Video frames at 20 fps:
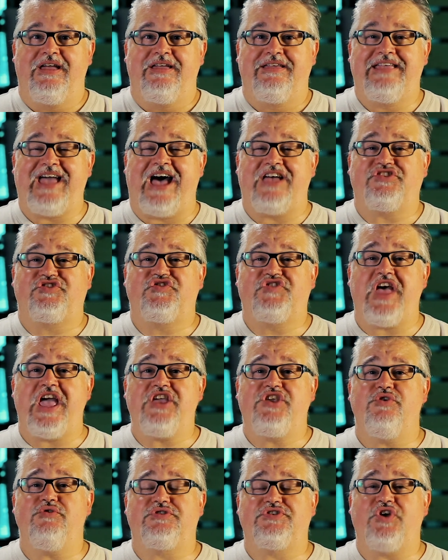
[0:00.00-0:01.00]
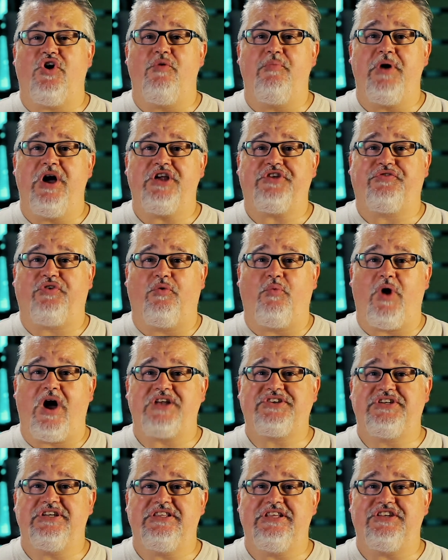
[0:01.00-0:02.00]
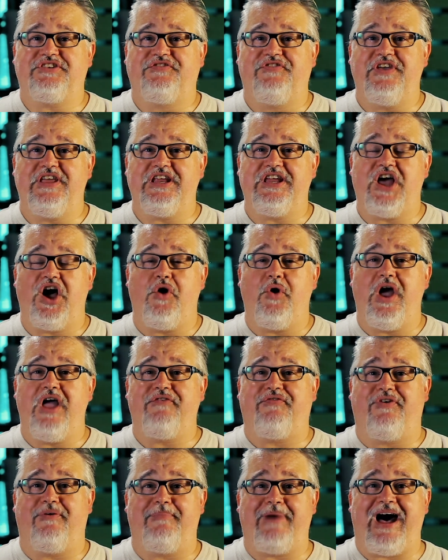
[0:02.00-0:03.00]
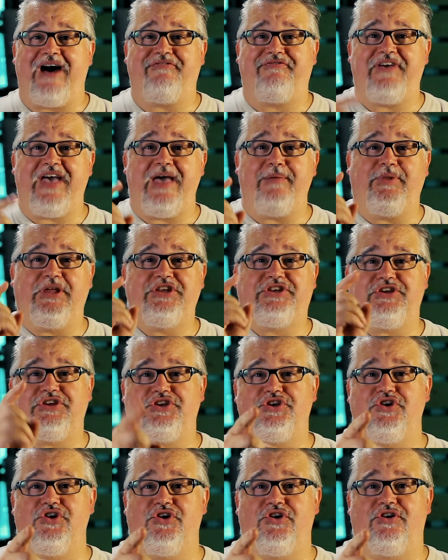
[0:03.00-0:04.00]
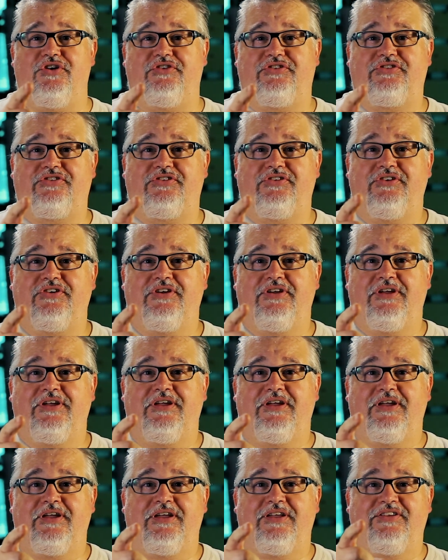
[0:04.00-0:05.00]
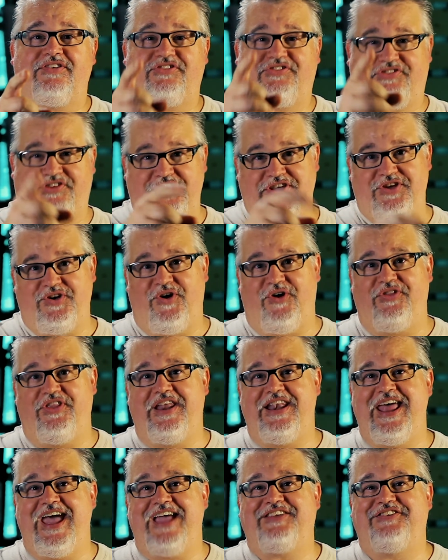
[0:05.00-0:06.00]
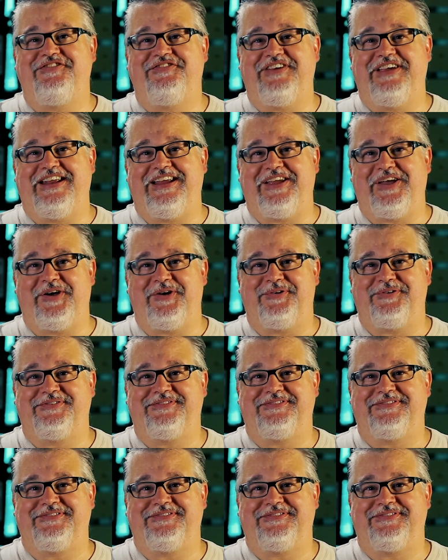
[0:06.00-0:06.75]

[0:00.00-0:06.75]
Guys, thank you so much for watching this video, and from my family to yours, see you on the next video.